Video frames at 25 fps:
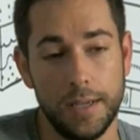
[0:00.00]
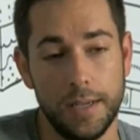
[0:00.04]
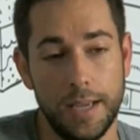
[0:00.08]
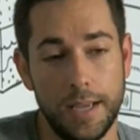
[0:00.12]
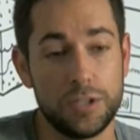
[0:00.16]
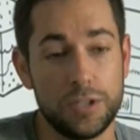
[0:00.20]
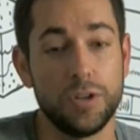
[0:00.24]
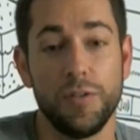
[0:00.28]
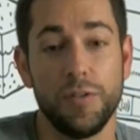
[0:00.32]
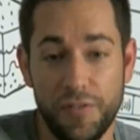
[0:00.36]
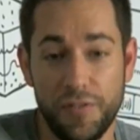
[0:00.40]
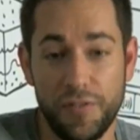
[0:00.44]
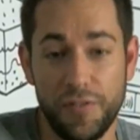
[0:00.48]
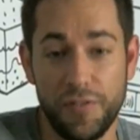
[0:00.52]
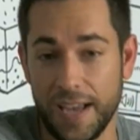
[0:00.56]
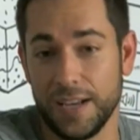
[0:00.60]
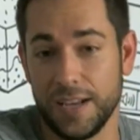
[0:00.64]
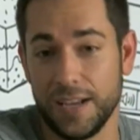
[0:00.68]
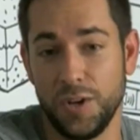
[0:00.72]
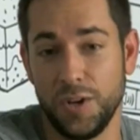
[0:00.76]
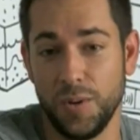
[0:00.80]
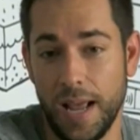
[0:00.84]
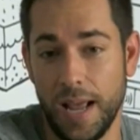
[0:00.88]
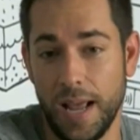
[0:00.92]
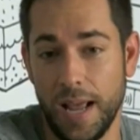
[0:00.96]
it's all fan
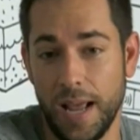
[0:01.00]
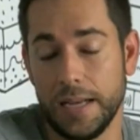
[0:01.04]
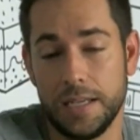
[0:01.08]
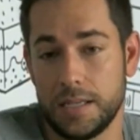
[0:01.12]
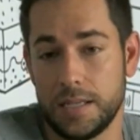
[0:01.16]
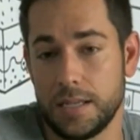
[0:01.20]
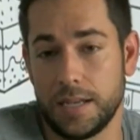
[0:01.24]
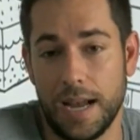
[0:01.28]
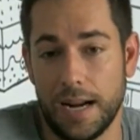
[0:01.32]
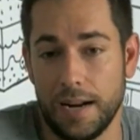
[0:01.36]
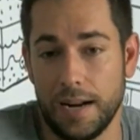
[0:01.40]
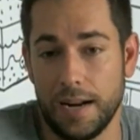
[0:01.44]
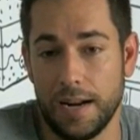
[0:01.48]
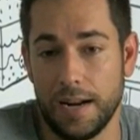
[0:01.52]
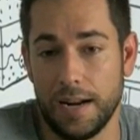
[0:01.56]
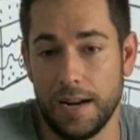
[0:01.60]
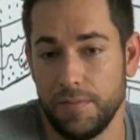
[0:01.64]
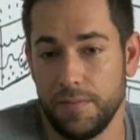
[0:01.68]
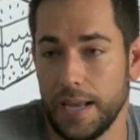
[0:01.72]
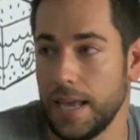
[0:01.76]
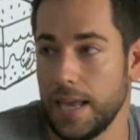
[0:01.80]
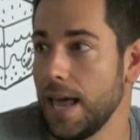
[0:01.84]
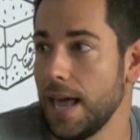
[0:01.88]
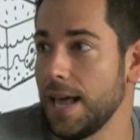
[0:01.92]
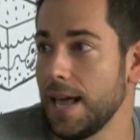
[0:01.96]
Q&A. I just kind of
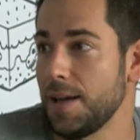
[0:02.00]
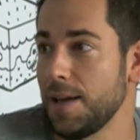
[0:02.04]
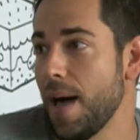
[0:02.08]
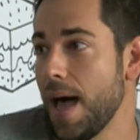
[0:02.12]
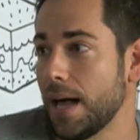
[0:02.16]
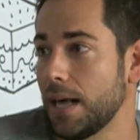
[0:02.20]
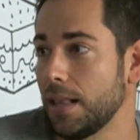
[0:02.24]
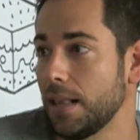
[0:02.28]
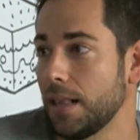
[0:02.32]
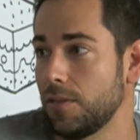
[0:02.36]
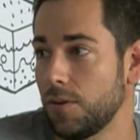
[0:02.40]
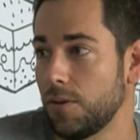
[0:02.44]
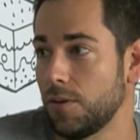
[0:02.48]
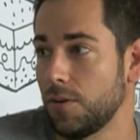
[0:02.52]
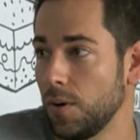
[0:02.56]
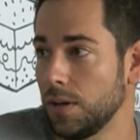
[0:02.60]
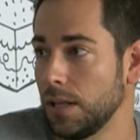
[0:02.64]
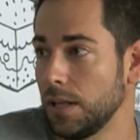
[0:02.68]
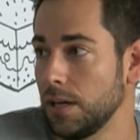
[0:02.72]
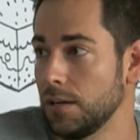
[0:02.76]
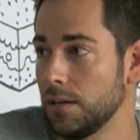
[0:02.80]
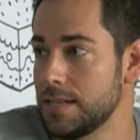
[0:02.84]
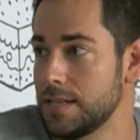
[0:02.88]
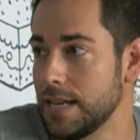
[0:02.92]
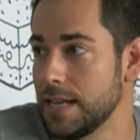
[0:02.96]
like hang back and just kind of
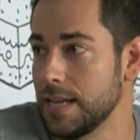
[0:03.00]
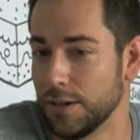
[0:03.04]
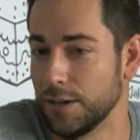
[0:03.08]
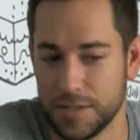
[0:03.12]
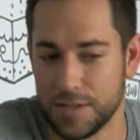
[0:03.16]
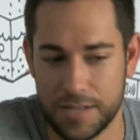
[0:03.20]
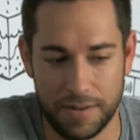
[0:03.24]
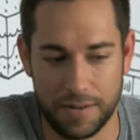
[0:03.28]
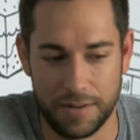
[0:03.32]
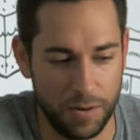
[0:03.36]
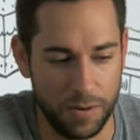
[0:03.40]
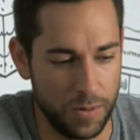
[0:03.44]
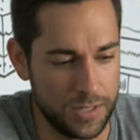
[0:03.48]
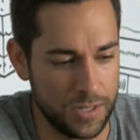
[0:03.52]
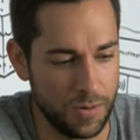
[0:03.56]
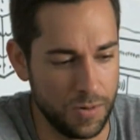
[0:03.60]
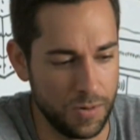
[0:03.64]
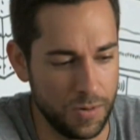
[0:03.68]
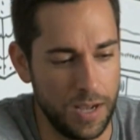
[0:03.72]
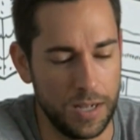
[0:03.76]
little singers every once in a while.